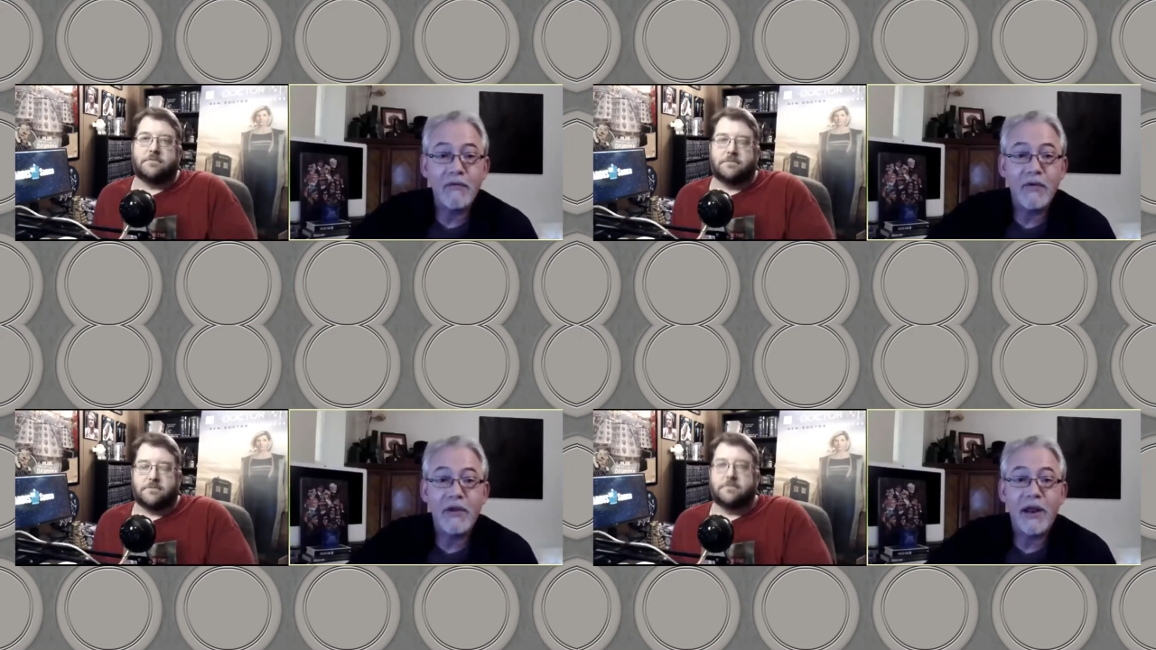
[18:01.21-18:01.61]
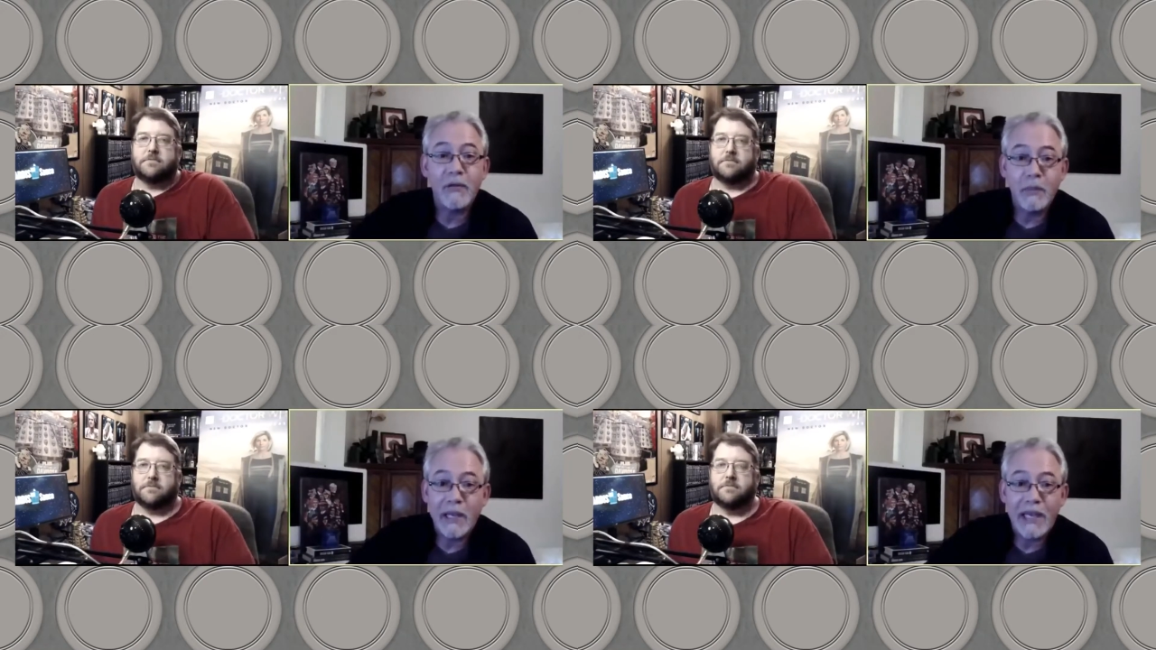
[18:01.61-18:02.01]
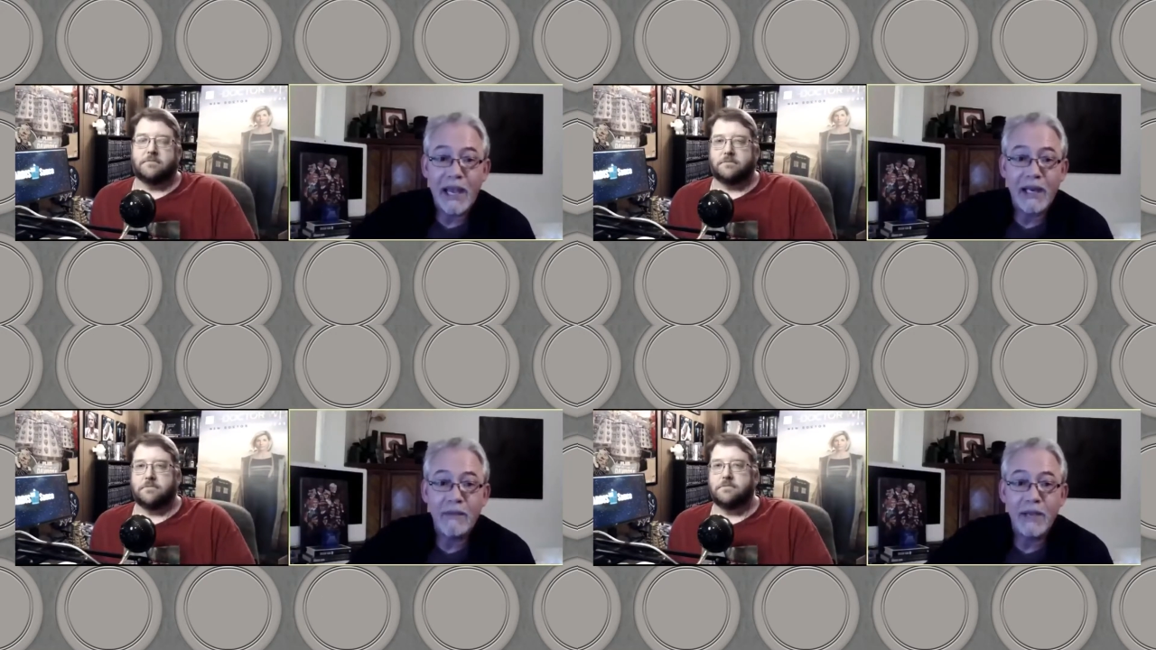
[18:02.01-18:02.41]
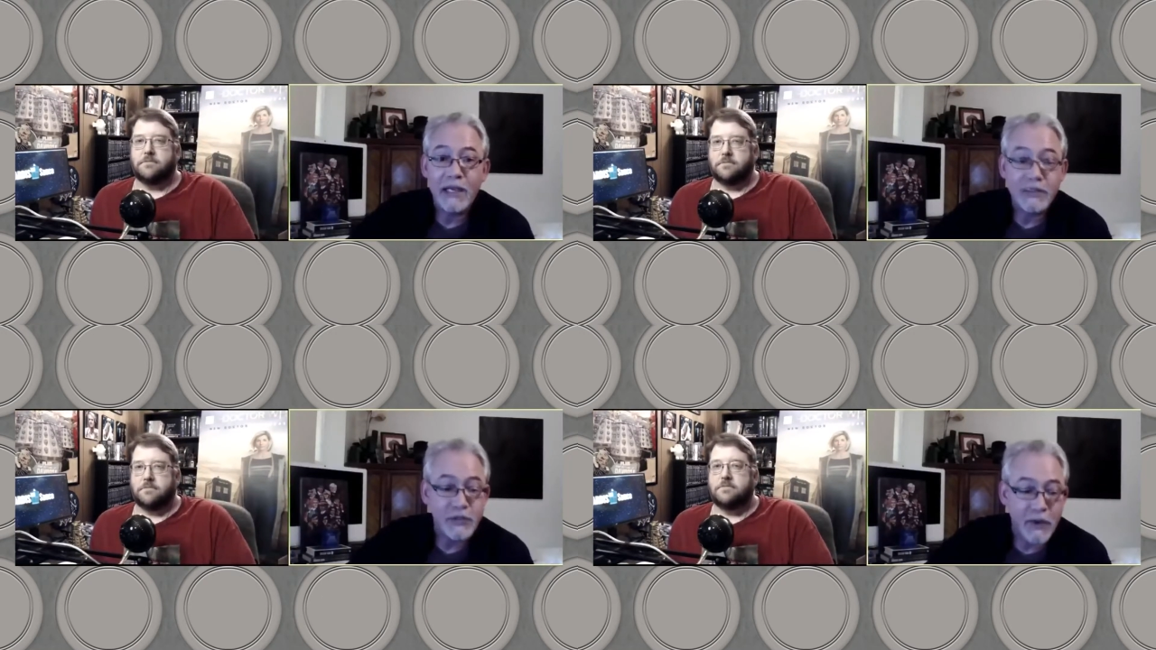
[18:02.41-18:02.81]
Speaker 1: of whether or not it would be canon
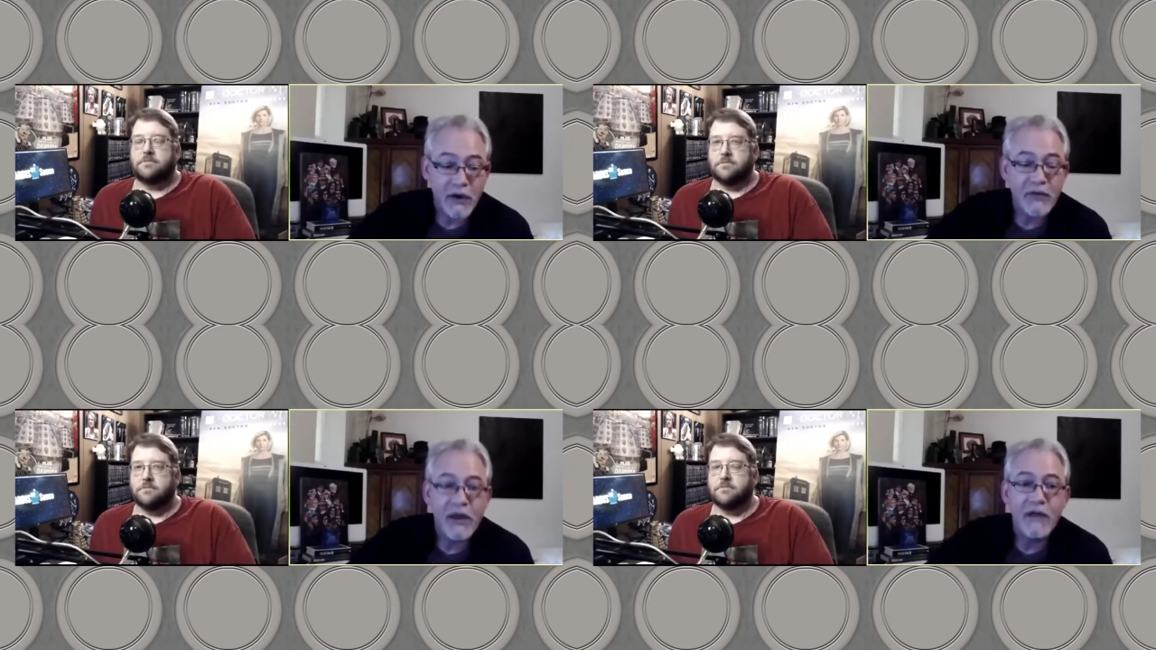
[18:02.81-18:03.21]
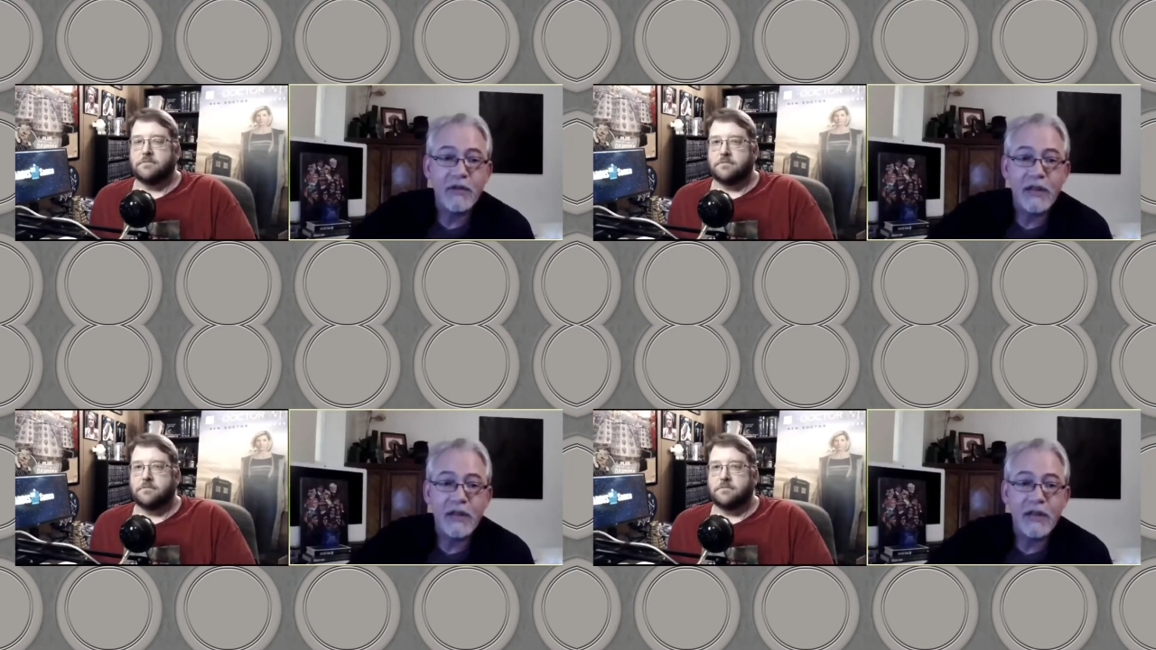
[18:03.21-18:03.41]
because it was part of the novel